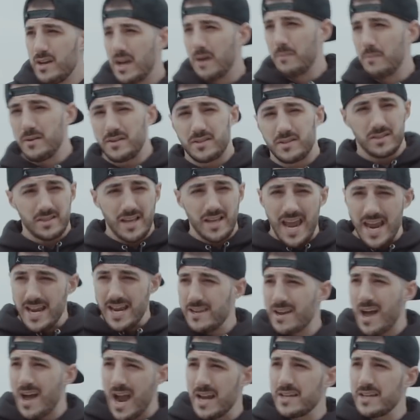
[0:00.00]
And this is
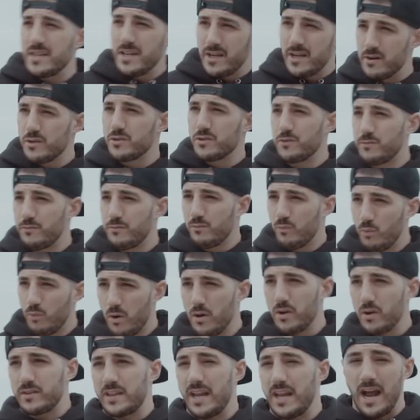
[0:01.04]
8-9 years of
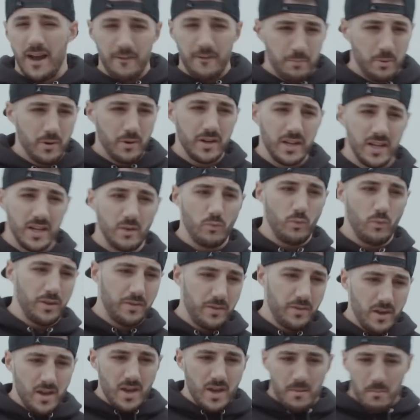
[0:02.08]
work that I've put in with
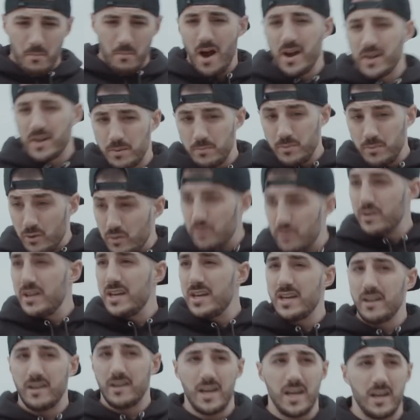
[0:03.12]
my
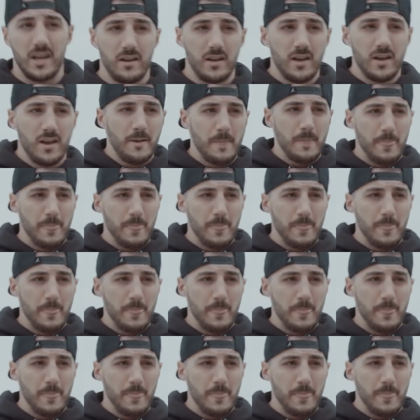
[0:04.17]
community, and